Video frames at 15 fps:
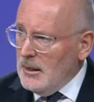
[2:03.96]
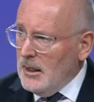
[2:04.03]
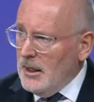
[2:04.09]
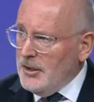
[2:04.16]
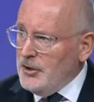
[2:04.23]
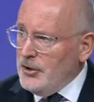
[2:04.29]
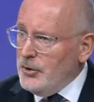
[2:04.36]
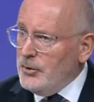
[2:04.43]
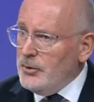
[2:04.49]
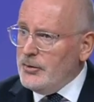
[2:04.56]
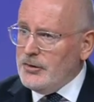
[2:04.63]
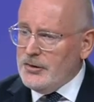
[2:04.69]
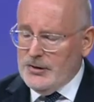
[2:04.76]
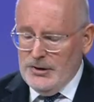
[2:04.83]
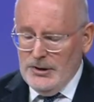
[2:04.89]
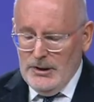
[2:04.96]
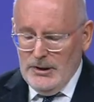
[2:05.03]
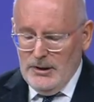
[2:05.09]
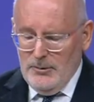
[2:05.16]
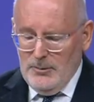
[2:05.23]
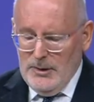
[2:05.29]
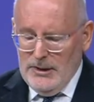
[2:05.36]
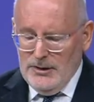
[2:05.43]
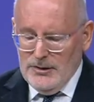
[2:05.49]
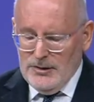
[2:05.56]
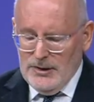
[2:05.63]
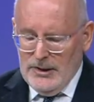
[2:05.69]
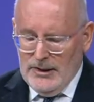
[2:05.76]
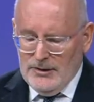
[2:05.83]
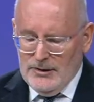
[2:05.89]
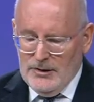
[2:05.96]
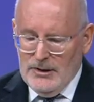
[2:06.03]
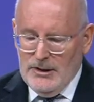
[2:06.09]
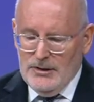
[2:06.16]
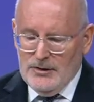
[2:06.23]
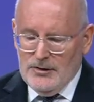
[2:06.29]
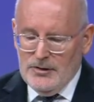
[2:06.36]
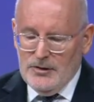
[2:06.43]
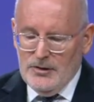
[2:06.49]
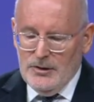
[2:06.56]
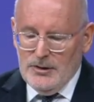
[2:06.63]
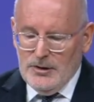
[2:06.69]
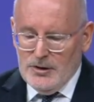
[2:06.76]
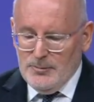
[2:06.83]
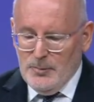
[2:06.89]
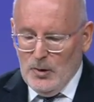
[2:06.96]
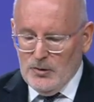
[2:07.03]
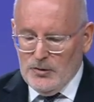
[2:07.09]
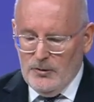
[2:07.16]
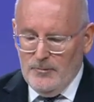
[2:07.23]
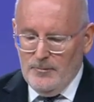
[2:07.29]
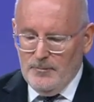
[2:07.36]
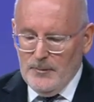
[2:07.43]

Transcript: and use the means at its disposal.